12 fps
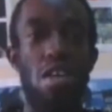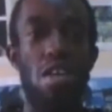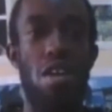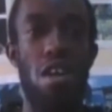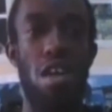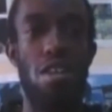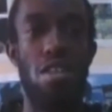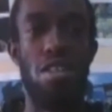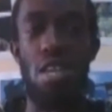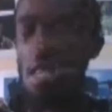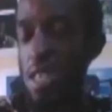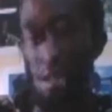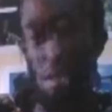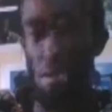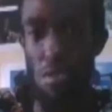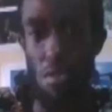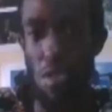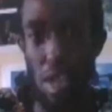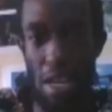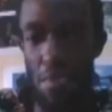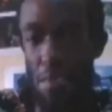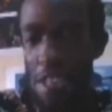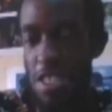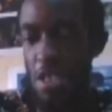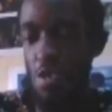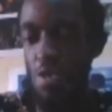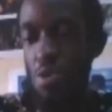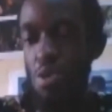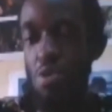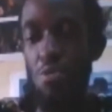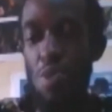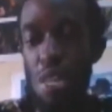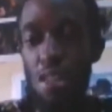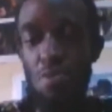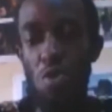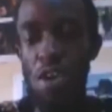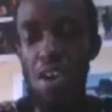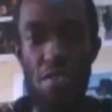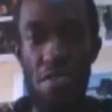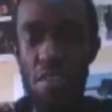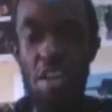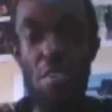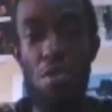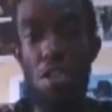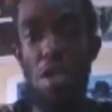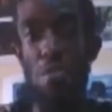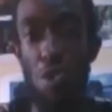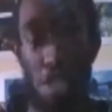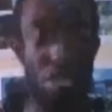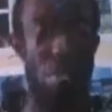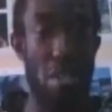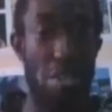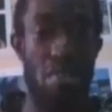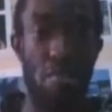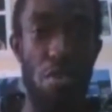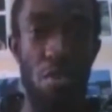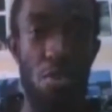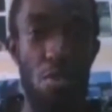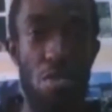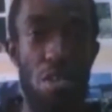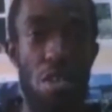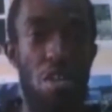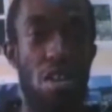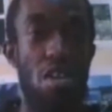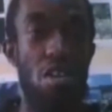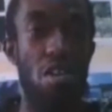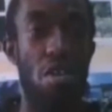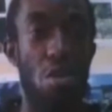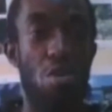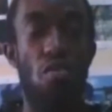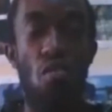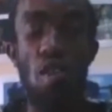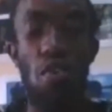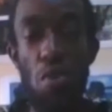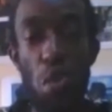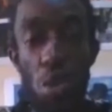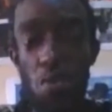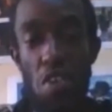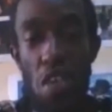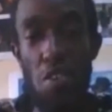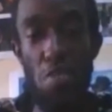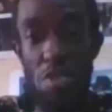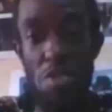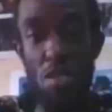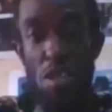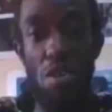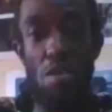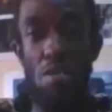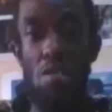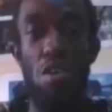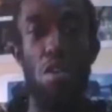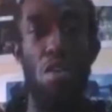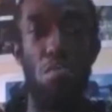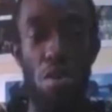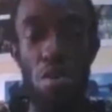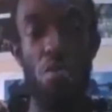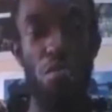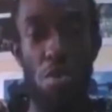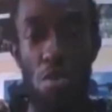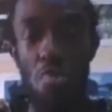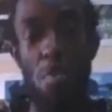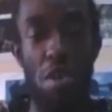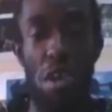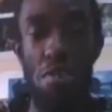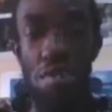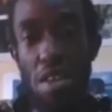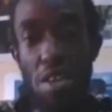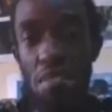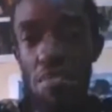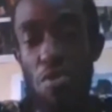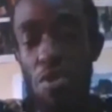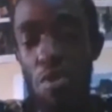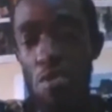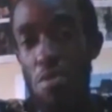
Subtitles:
and certain elements that you believe you can't find or they are more expensive for you, look for a visual effects personnel. Most of those people can make them for you.